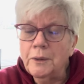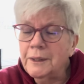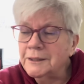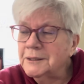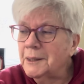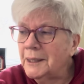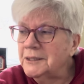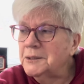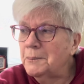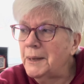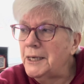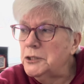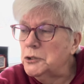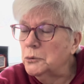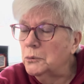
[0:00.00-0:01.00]
It's a, it's a
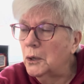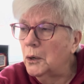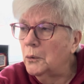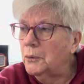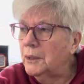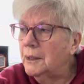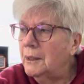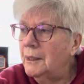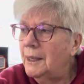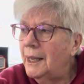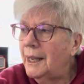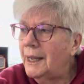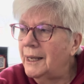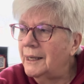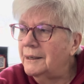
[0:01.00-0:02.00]
major road.
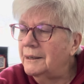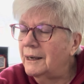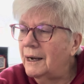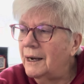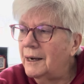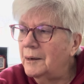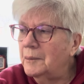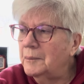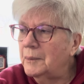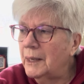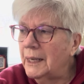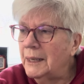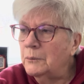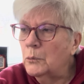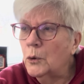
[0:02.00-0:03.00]
And, uh,
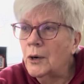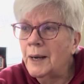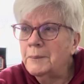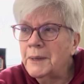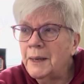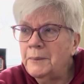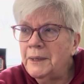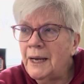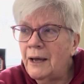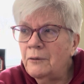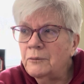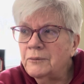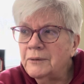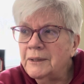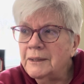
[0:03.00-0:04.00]
and where I'm coming
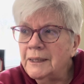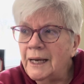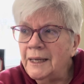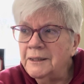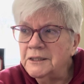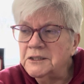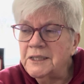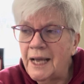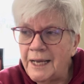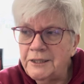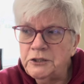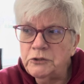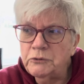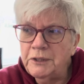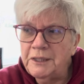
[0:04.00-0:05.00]
out on the side
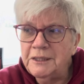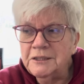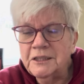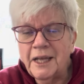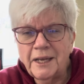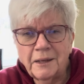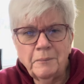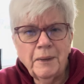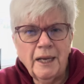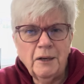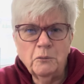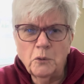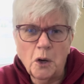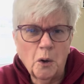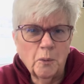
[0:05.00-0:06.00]
street is like a
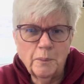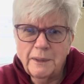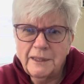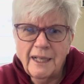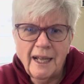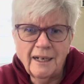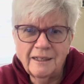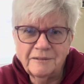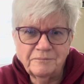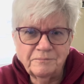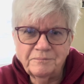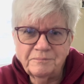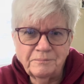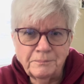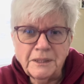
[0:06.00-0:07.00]
main road, but not a
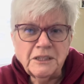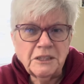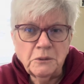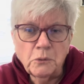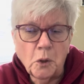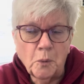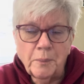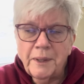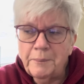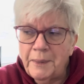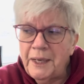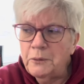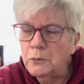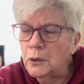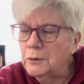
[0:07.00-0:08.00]
busy road, but a
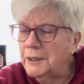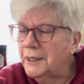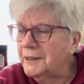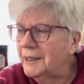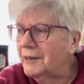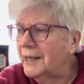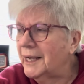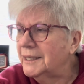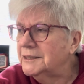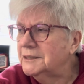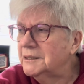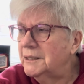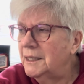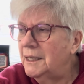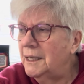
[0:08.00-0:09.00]
main road nonetheless.